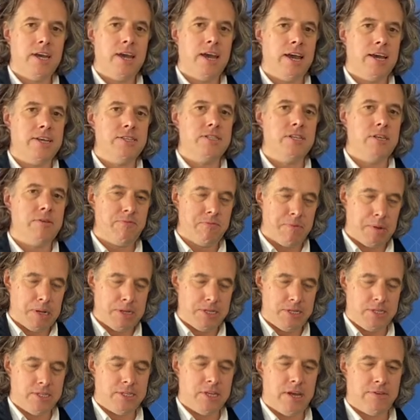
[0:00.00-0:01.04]
has the
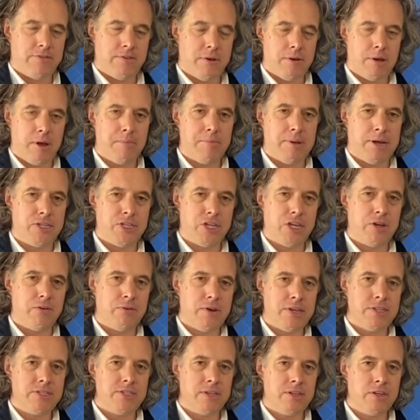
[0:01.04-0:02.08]
ability to have a magic
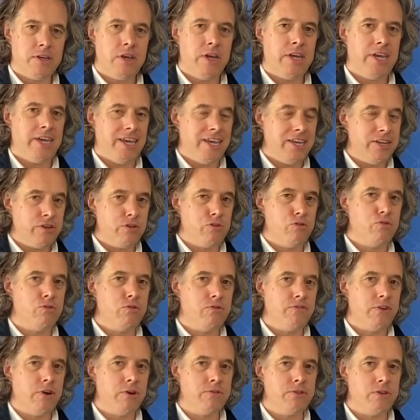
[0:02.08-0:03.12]
eraser in Google
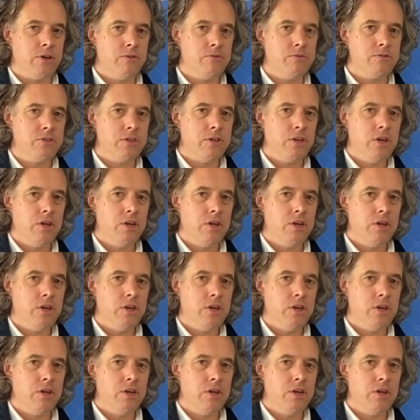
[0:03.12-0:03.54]
Photos.